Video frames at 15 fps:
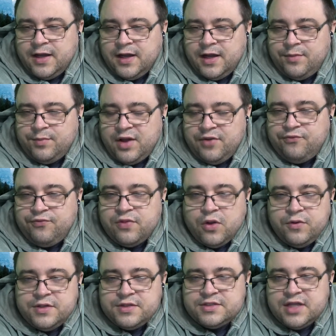I've
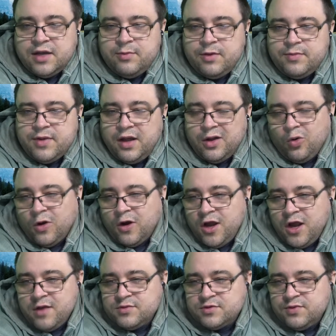floated some in my
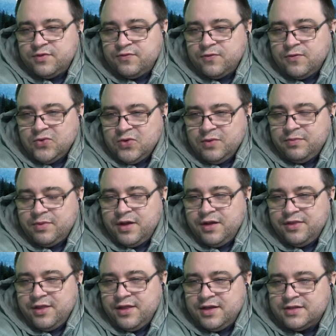aquariums before, but
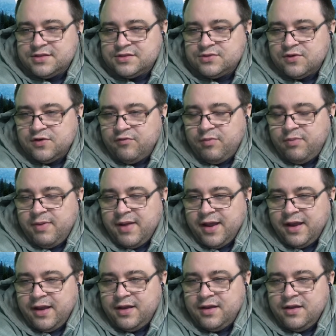then it's sort of a
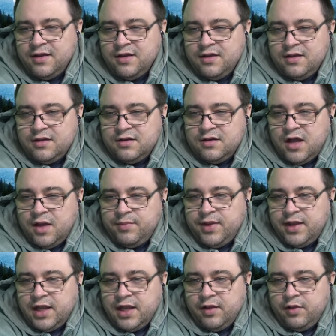pain not
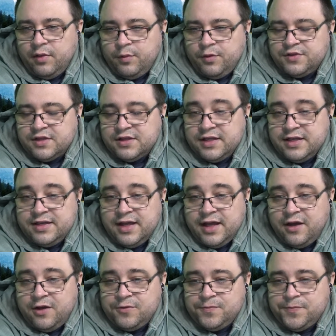being able to put the lid
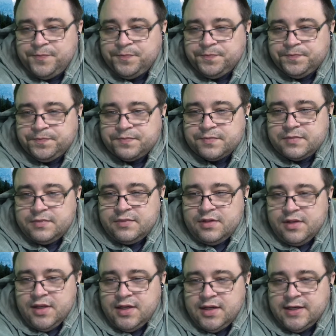down.
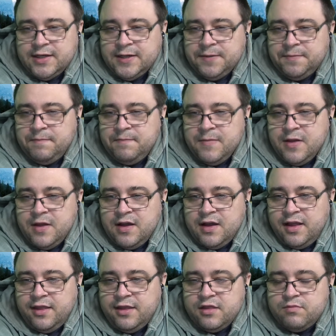I
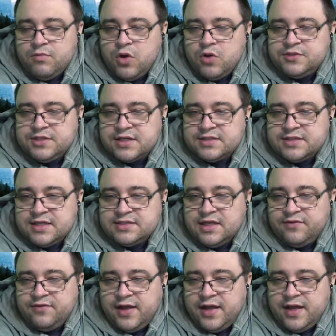think the most success
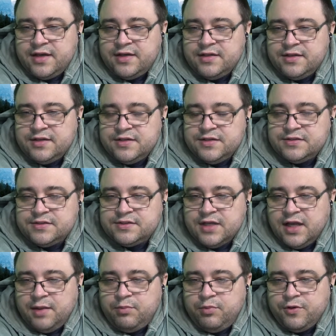I've had is
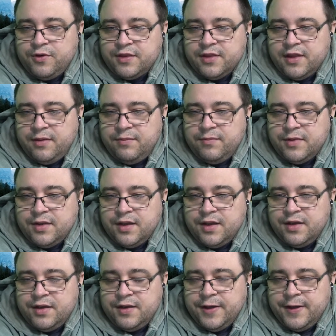putting them
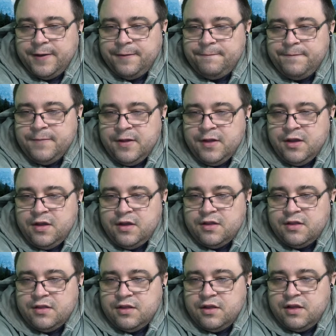
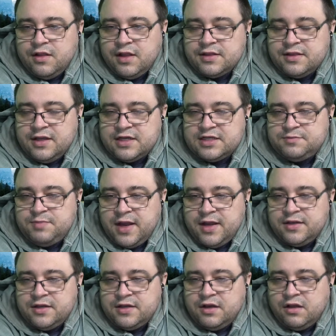in like the
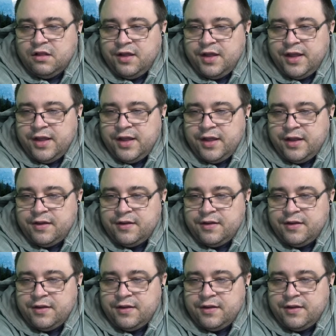expanded clay